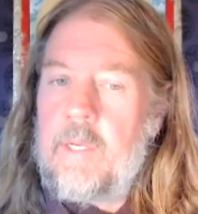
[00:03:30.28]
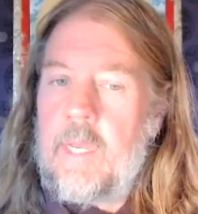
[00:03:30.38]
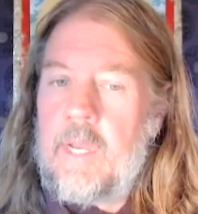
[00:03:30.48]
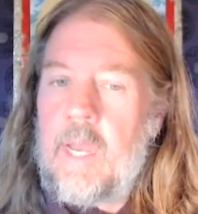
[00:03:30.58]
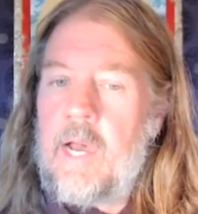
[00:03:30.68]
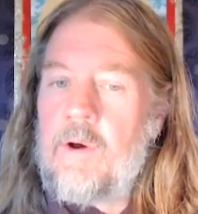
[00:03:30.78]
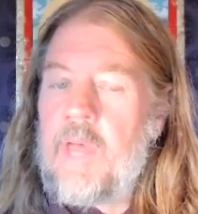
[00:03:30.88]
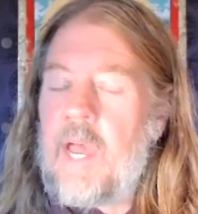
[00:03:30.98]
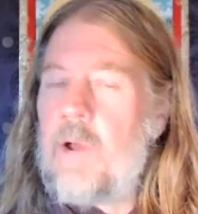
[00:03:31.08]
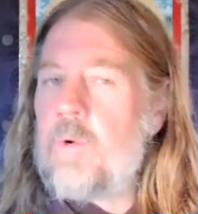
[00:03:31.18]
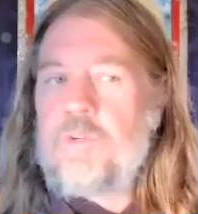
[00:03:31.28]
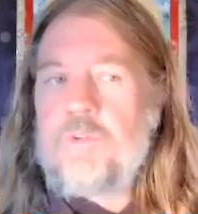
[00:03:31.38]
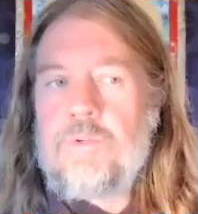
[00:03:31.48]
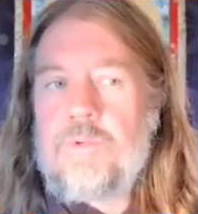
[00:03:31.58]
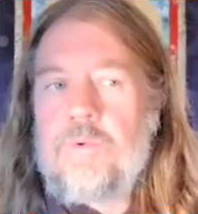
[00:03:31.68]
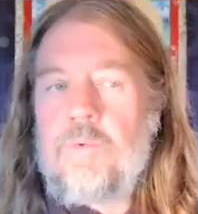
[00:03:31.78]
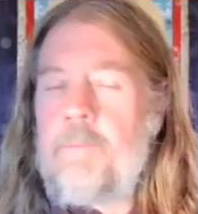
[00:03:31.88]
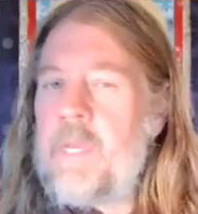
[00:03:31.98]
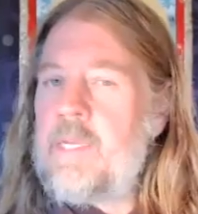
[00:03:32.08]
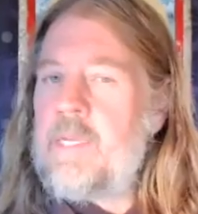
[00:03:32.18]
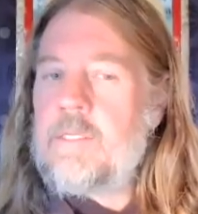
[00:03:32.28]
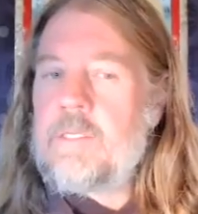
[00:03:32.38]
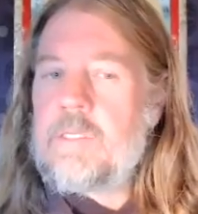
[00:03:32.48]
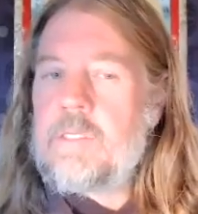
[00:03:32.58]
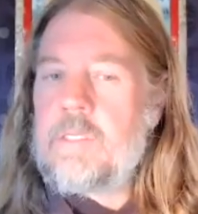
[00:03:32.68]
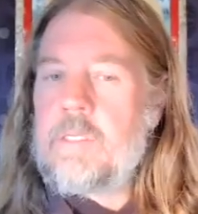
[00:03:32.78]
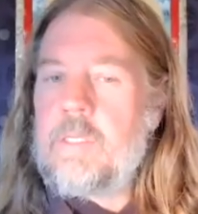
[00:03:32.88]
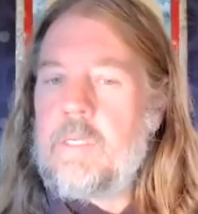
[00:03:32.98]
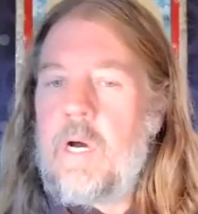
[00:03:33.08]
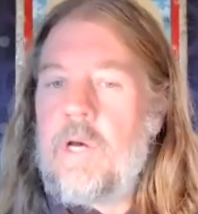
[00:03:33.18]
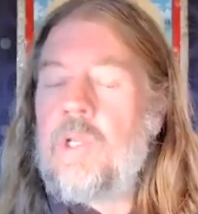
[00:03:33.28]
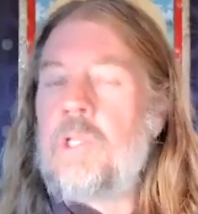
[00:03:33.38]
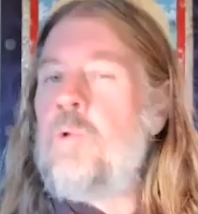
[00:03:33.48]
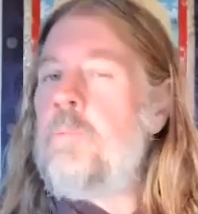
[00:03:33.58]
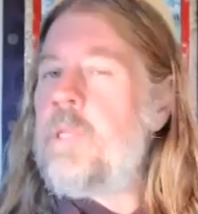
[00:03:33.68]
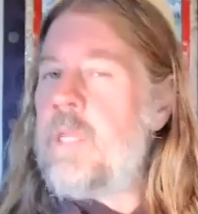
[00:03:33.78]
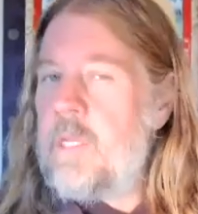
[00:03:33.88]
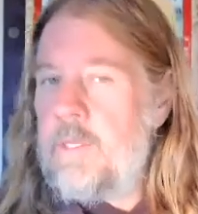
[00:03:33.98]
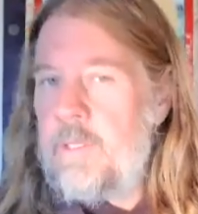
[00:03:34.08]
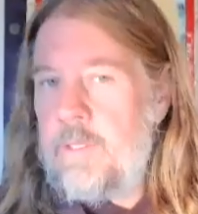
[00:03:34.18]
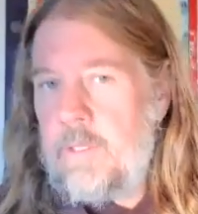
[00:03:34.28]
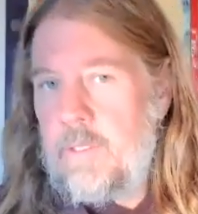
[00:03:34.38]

and how that which remains unilluminated